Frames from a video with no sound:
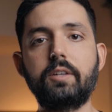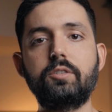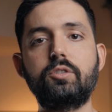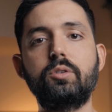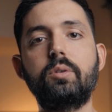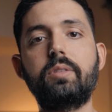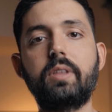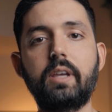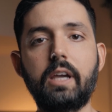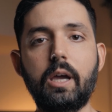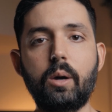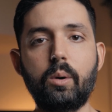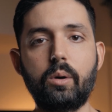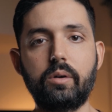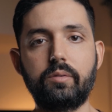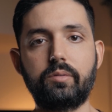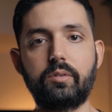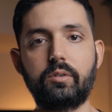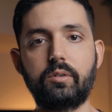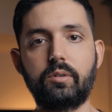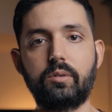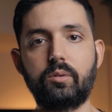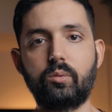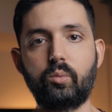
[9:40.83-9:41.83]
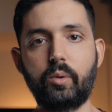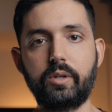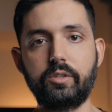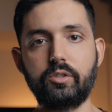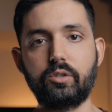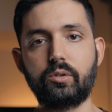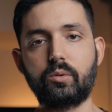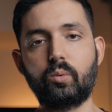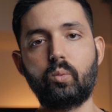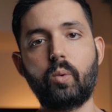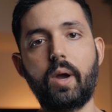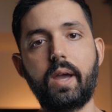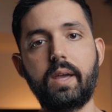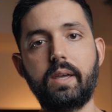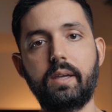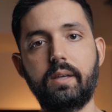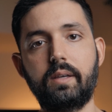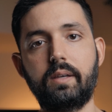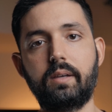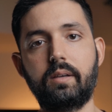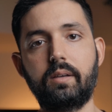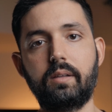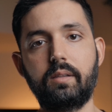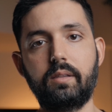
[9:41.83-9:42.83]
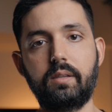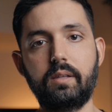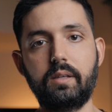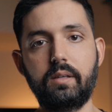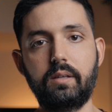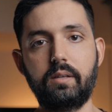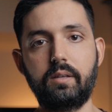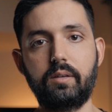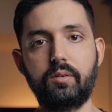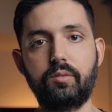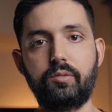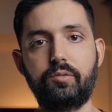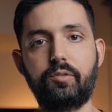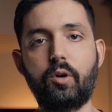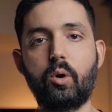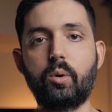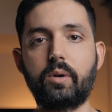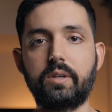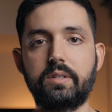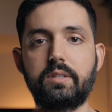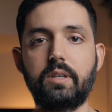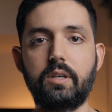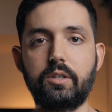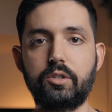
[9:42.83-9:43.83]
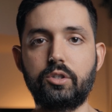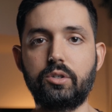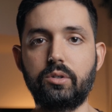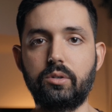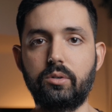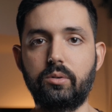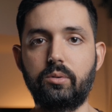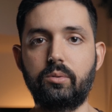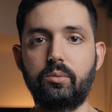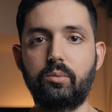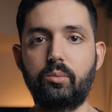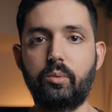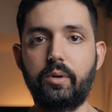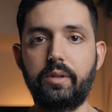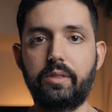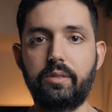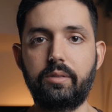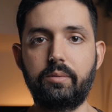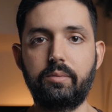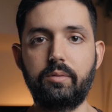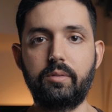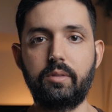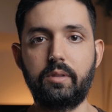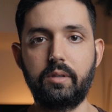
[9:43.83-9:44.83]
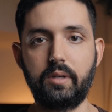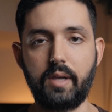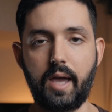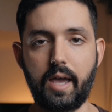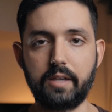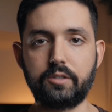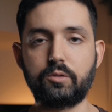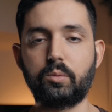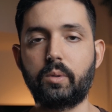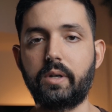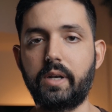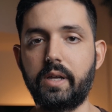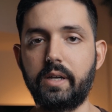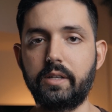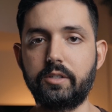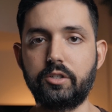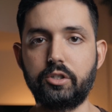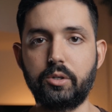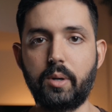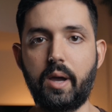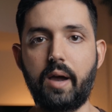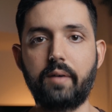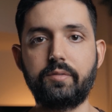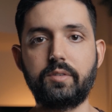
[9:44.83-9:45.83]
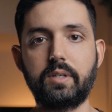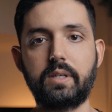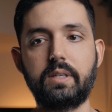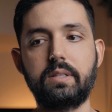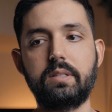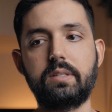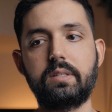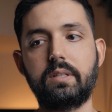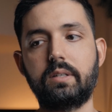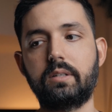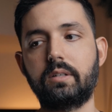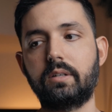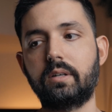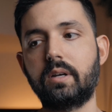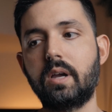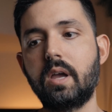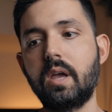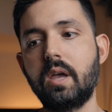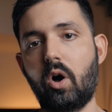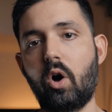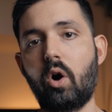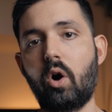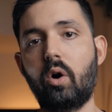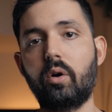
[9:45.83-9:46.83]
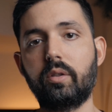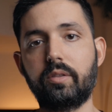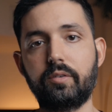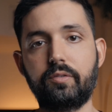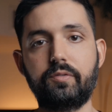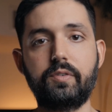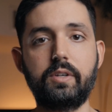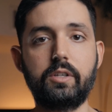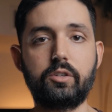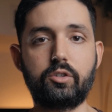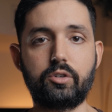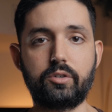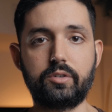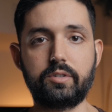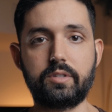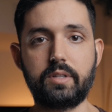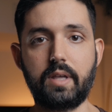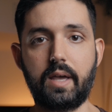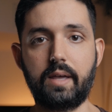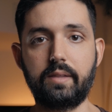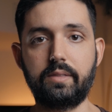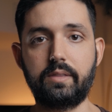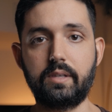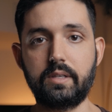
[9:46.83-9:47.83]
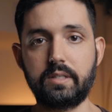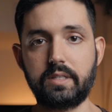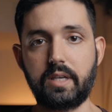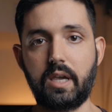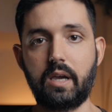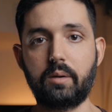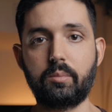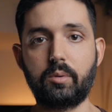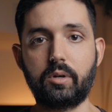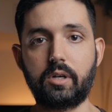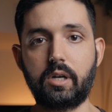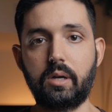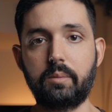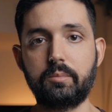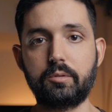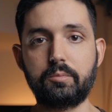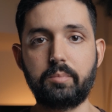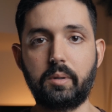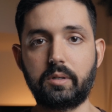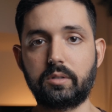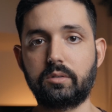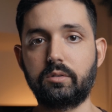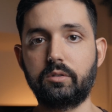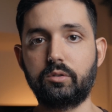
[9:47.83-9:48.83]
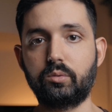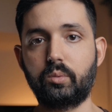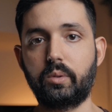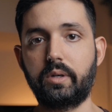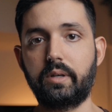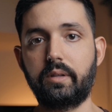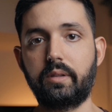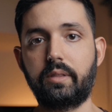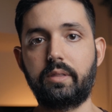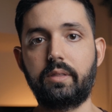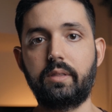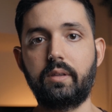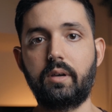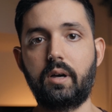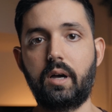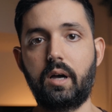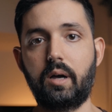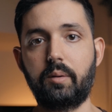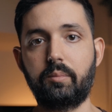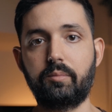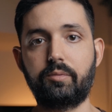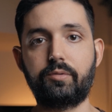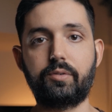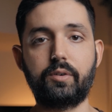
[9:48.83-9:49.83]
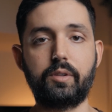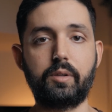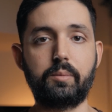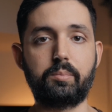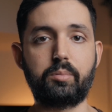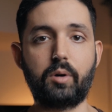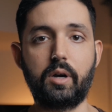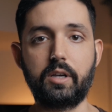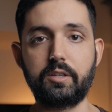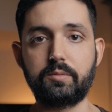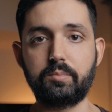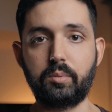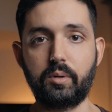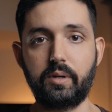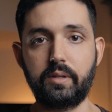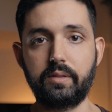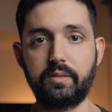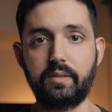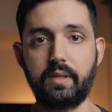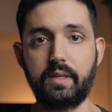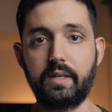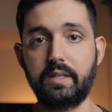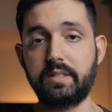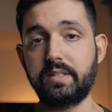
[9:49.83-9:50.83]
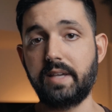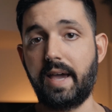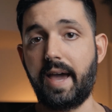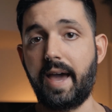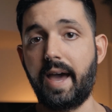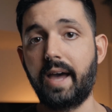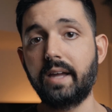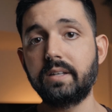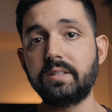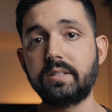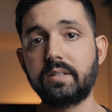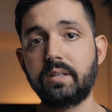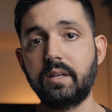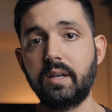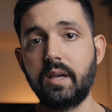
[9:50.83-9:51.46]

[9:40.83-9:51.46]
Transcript: I do think, however, when you're weighing the focus issue with the S1H, you have to consider all the features that this camera comes bundled with for the price point that it's at.